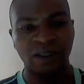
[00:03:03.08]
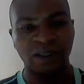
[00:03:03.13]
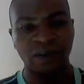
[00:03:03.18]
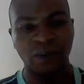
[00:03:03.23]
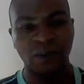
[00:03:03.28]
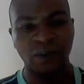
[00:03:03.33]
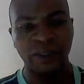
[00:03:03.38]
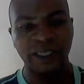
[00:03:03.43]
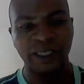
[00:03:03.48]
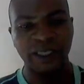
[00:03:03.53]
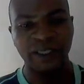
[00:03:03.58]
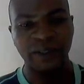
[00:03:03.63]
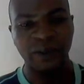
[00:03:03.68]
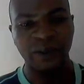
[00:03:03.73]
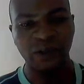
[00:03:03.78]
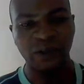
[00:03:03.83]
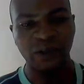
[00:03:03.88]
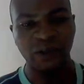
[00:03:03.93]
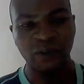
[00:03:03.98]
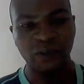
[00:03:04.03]
We
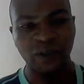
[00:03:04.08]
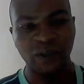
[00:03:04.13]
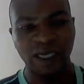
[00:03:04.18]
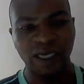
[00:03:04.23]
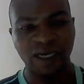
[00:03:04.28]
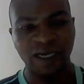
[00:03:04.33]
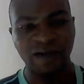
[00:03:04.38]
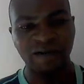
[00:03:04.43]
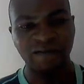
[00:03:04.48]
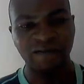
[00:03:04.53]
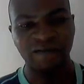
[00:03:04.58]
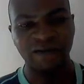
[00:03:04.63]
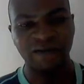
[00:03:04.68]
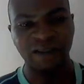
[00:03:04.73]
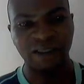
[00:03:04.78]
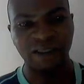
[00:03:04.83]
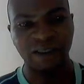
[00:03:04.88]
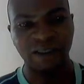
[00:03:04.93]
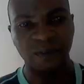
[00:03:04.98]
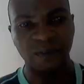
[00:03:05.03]
also have,
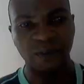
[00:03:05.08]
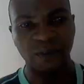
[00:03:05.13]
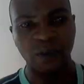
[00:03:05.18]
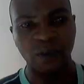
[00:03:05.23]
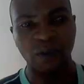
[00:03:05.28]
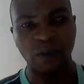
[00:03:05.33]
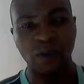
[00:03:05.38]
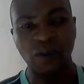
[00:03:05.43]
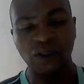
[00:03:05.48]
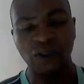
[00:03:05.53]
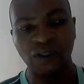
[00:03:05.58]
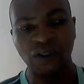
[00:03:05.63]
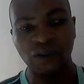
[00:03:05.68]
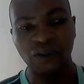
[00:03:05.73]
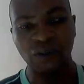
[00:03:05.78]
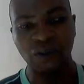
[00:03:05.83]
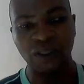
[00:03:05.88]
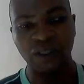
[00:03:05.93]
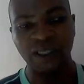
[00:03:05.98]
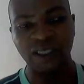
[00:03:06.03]
we'll
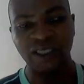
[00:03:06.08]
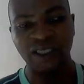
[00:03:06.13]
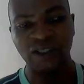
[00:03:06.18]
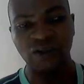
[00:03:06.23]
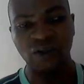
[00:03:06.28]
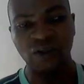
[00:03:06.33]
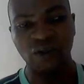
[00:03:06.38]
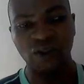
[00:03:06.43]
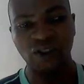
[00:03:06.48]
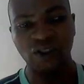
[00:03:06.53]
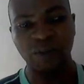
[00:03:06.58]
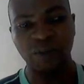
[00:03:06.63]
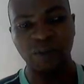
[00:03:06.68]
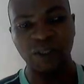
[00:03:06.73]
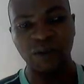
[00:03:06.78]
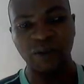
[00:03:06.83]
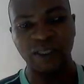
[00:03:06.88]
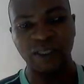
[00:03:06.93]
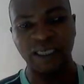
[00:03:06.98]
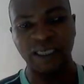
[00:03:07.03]
also in this course be
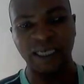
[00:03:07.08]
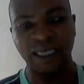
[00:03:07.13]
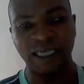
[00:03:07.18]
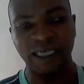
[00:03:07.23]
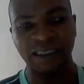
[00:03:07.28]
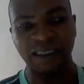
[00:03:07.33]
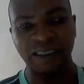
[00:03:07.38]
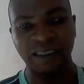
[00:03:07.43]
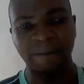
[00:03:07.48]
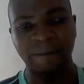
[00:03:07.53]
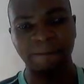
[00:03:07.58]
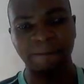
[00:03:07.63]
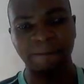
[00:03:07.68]
looking at